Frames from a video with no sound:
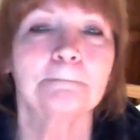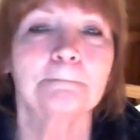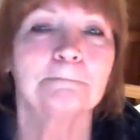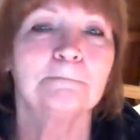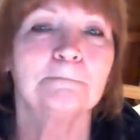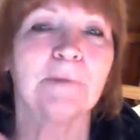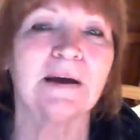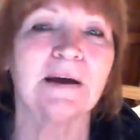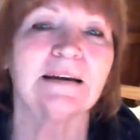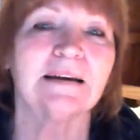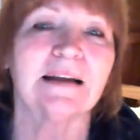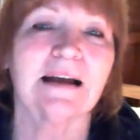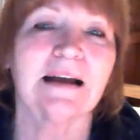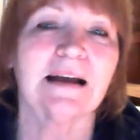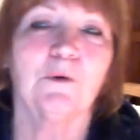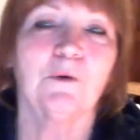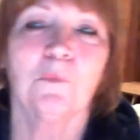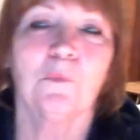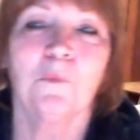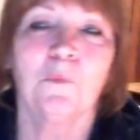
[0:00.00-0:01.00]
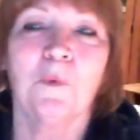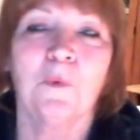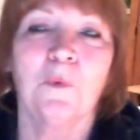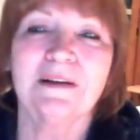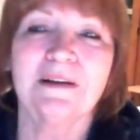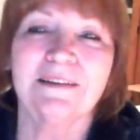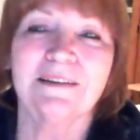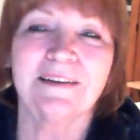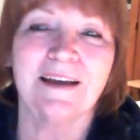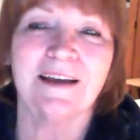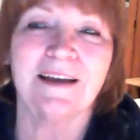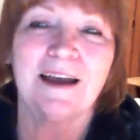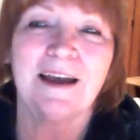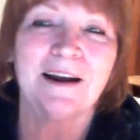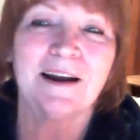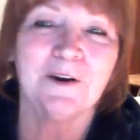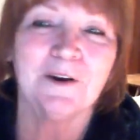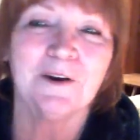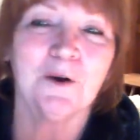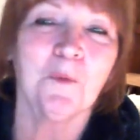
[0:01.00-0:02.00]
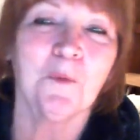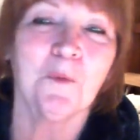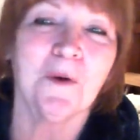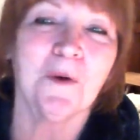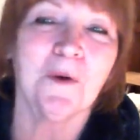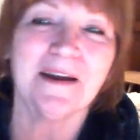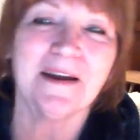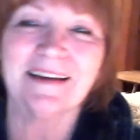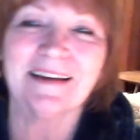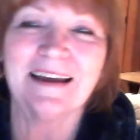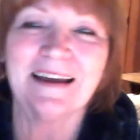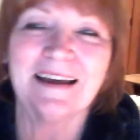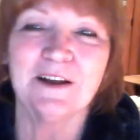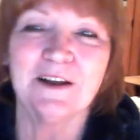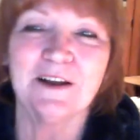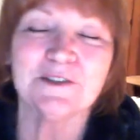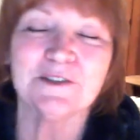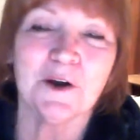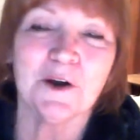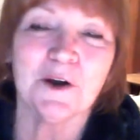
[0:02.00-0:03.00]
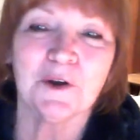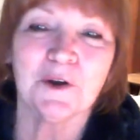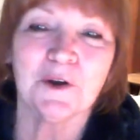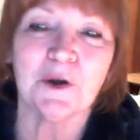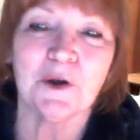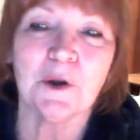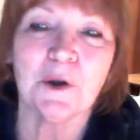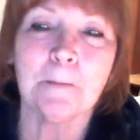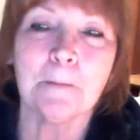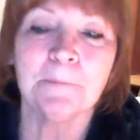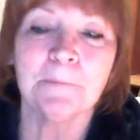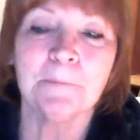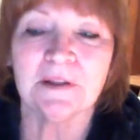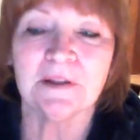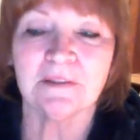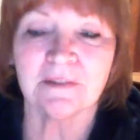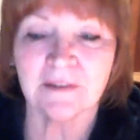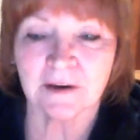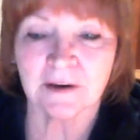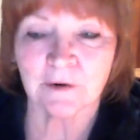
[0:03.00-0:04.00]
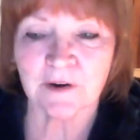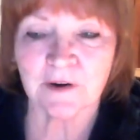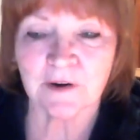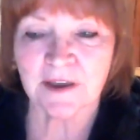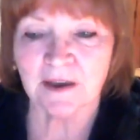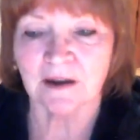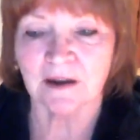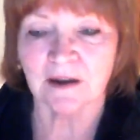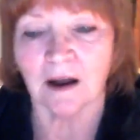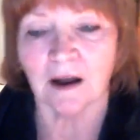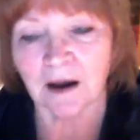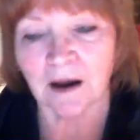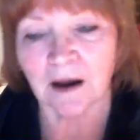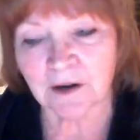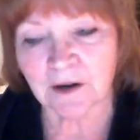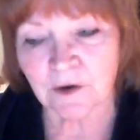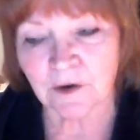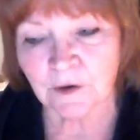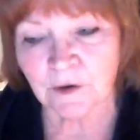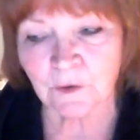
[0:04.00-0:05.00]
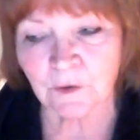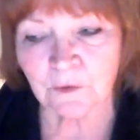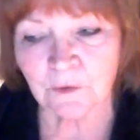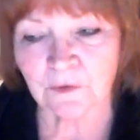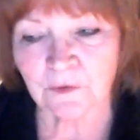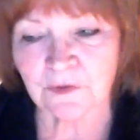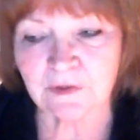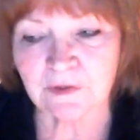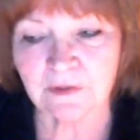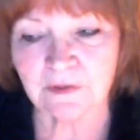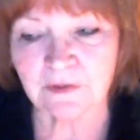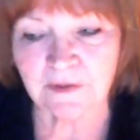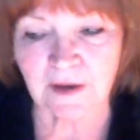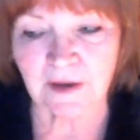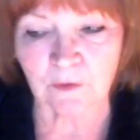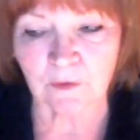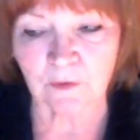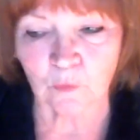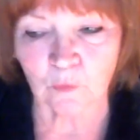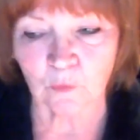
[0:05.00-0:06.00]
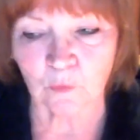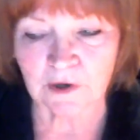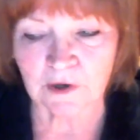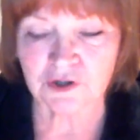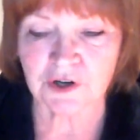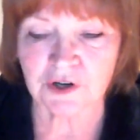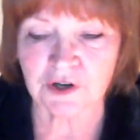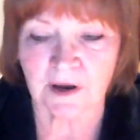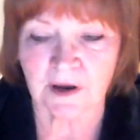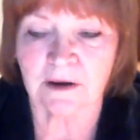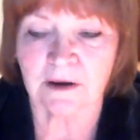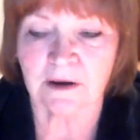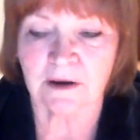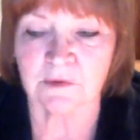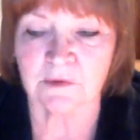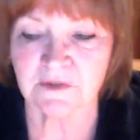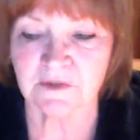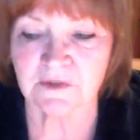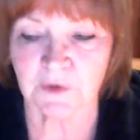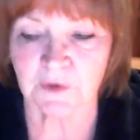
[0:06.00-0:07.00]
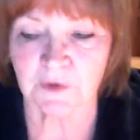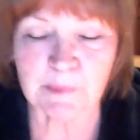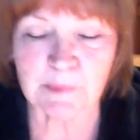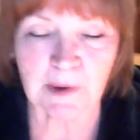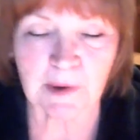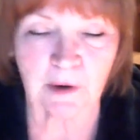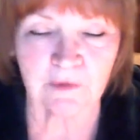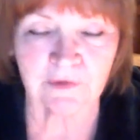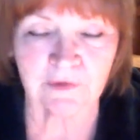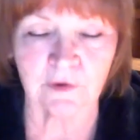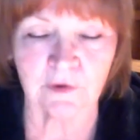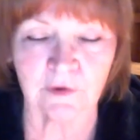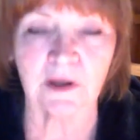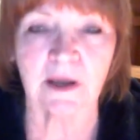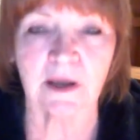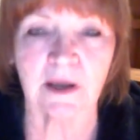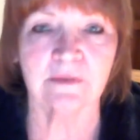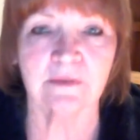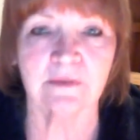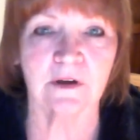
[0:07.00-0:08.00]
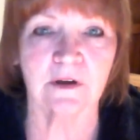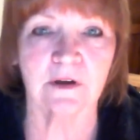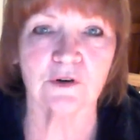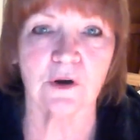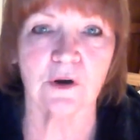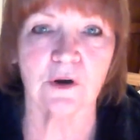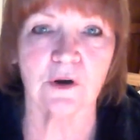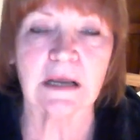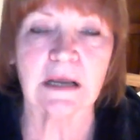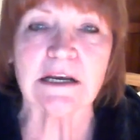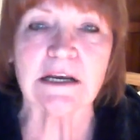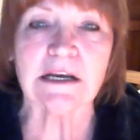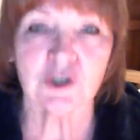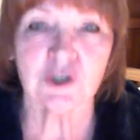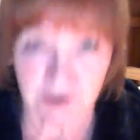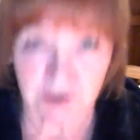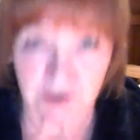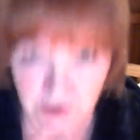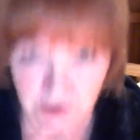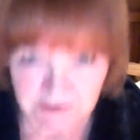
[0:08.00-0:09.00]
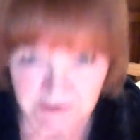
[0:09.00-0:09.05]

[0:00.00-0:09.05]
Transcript: but yeah, and I know why, and it's all good. But there again, I knew that what she had was very powerful, and that she just